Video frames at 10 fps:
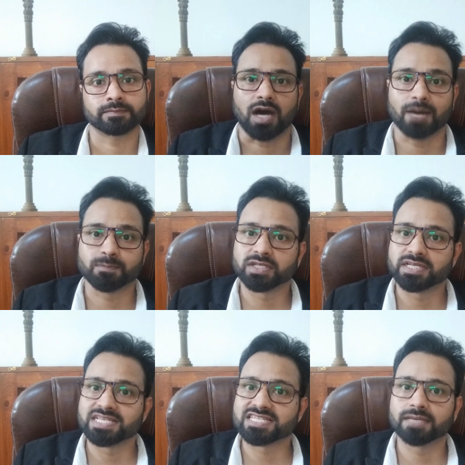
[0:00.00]
After
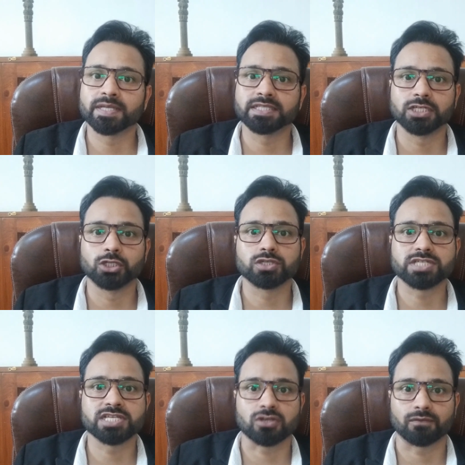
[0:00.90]
receiving the
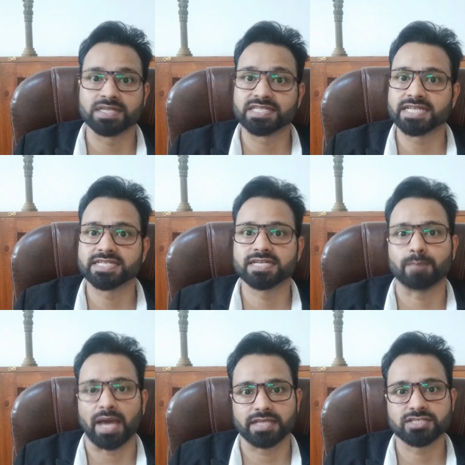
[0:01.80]
notice of intended
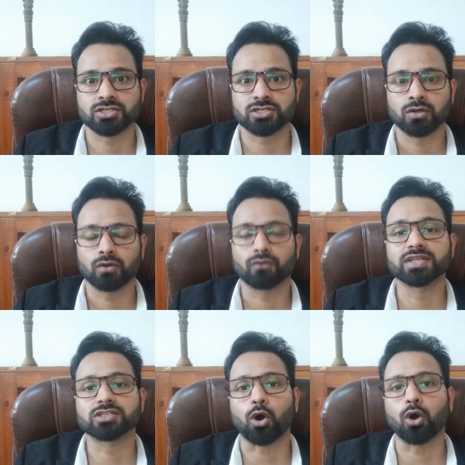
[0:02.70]
marriage
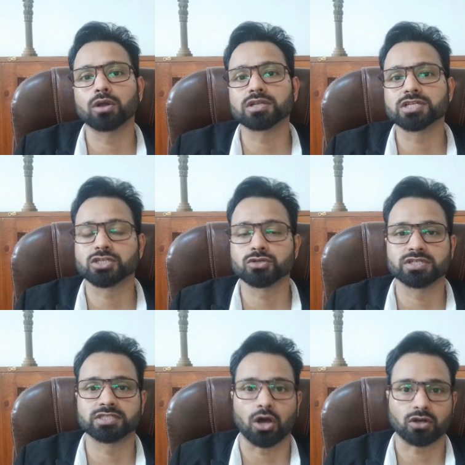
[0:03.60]
with all
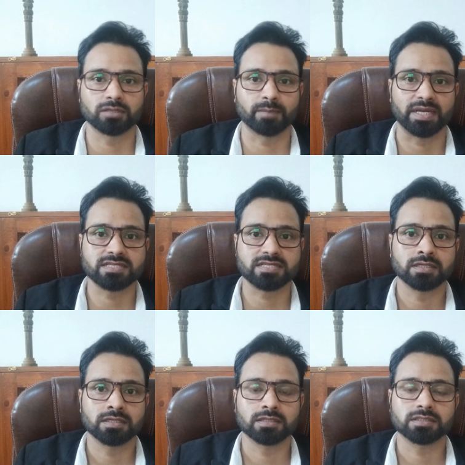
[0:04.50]
requisite documents,
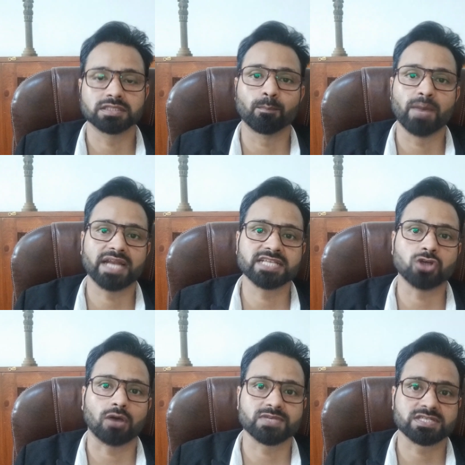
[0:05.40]
the marriage
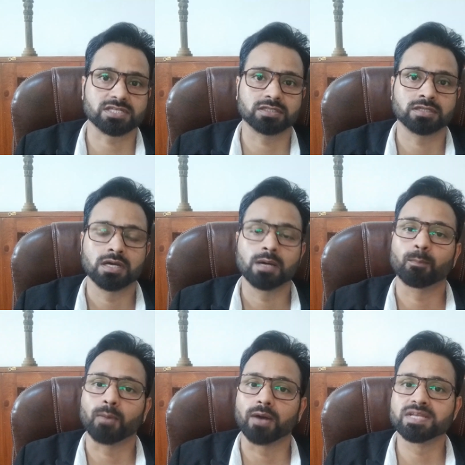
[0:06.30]
officer
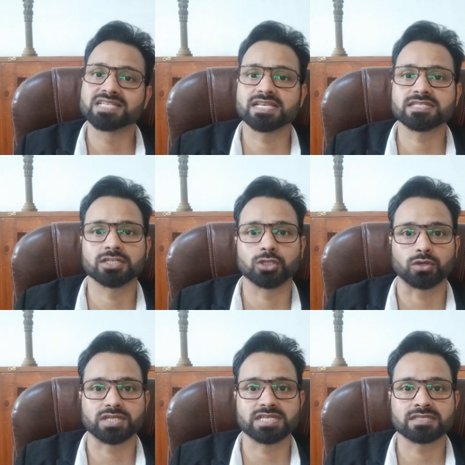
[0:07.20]
publishes the
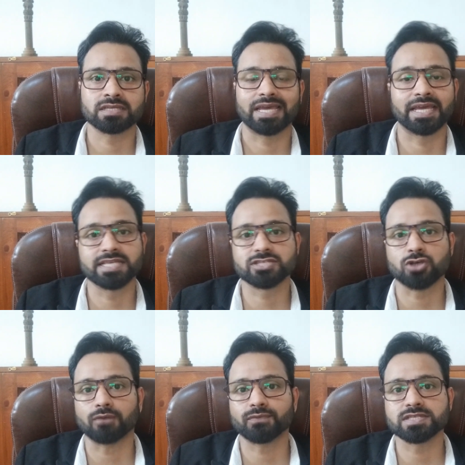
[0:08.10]
notice in his
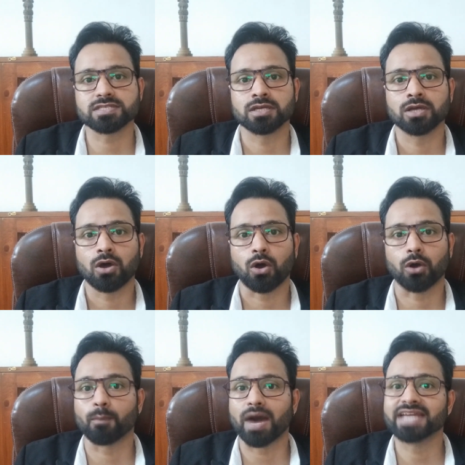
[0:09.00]
office or
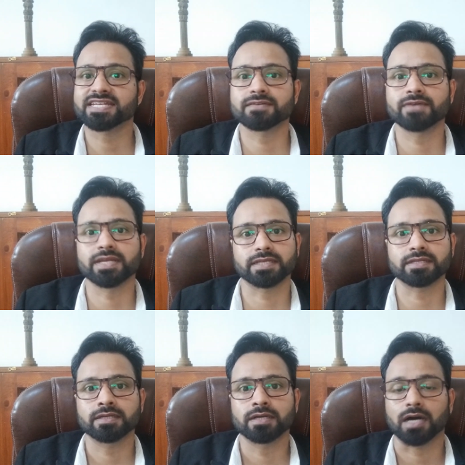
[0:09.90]
might even
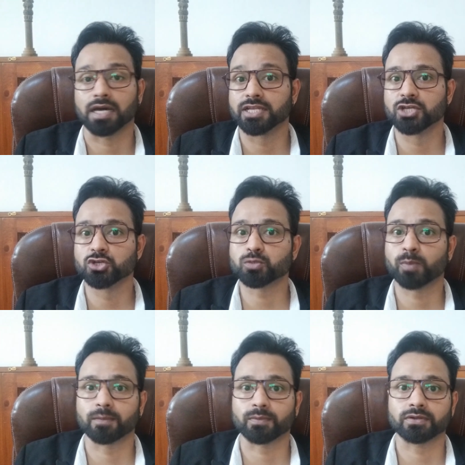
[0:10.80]
in a
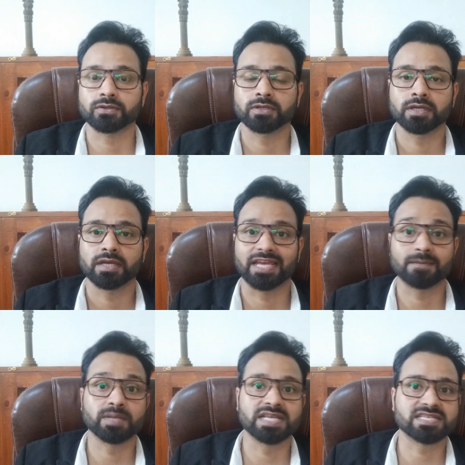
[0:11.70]
newspaper
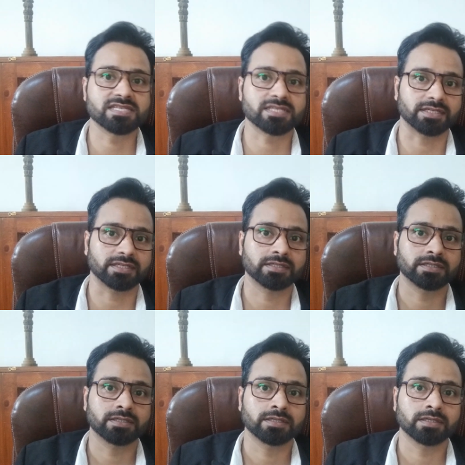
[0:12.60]
if necessary
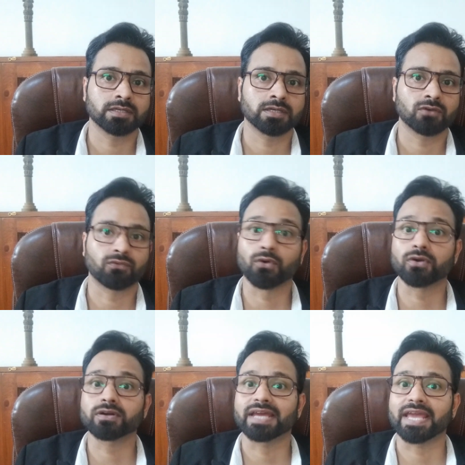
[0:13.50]

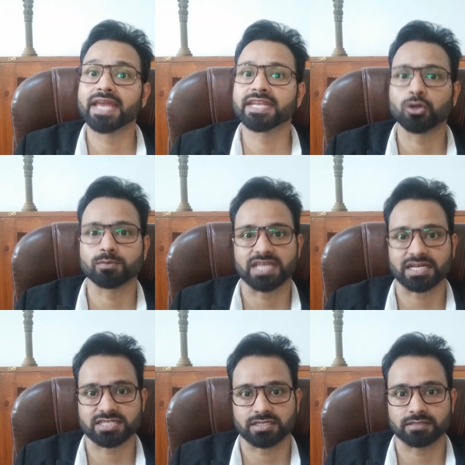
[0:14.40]
for any
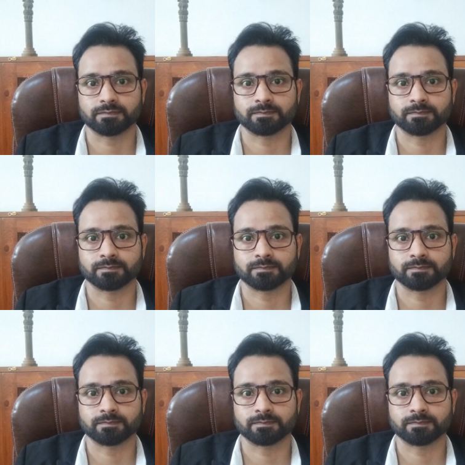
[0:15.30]
objection.